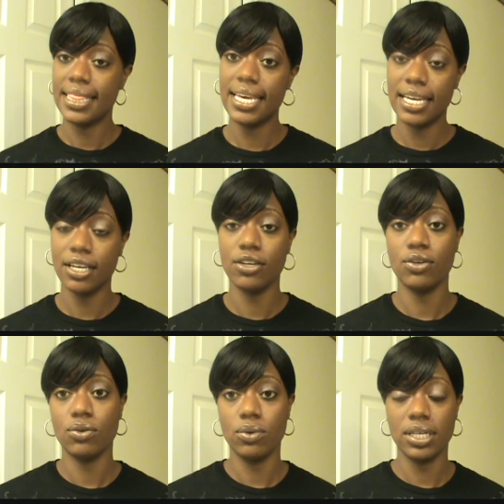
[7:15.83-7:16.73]
Then
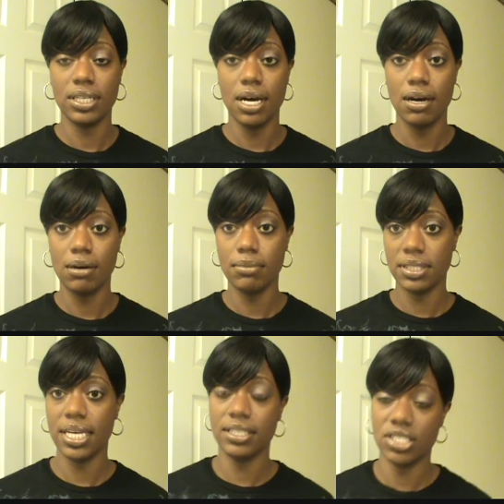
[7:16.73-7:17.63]
you can
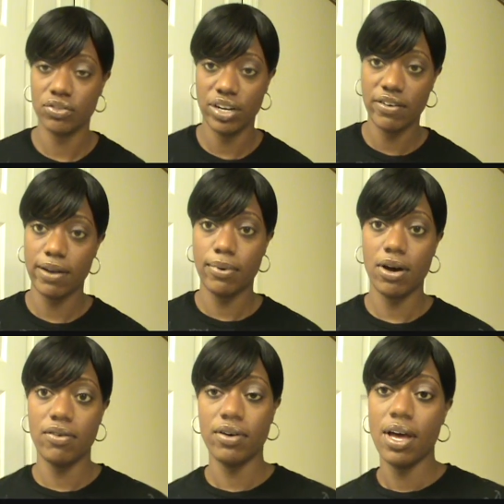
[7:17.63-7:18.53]
take the saran wrap
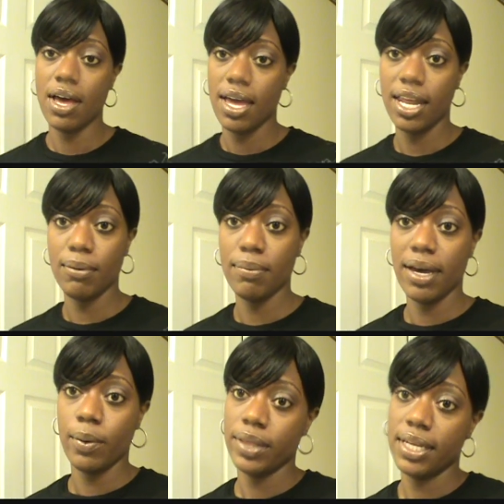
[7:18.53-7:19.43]
off, and I'll be
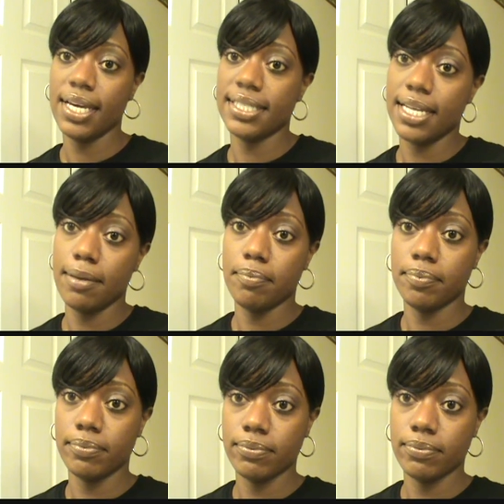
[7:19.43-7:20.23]
back with the next step.